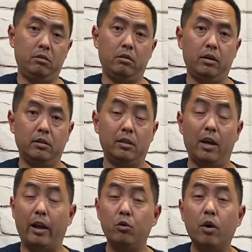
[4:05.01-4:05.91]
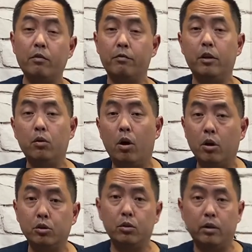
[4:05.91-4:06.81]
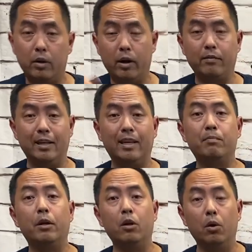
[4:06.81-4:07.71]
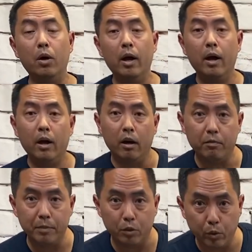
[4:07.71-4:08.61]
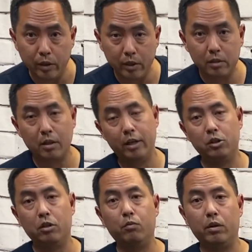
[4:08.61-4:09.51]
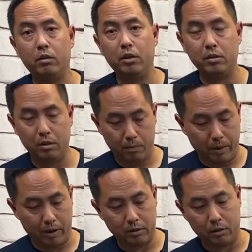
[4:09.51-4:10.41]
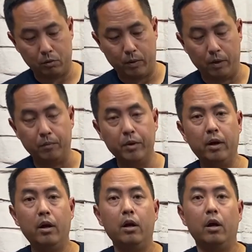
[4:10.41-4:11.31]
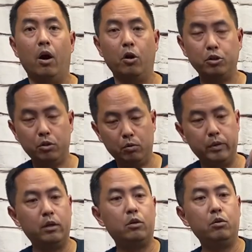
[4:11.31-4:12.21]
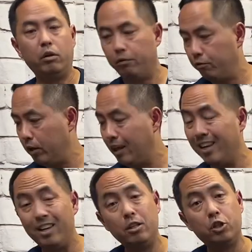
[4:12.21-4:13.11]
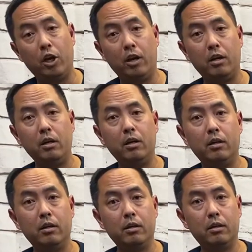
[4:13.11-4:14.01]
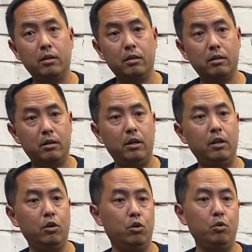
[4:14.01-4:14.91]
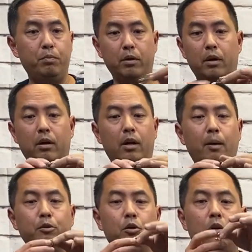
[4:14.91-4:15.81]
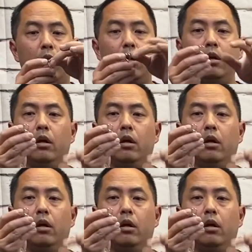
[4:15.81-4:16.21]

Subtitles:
as it. I do have a video also that I'll have a link below of me doing the installation of one of these in the past as well. Also, we include a free keychain key loop lobster claw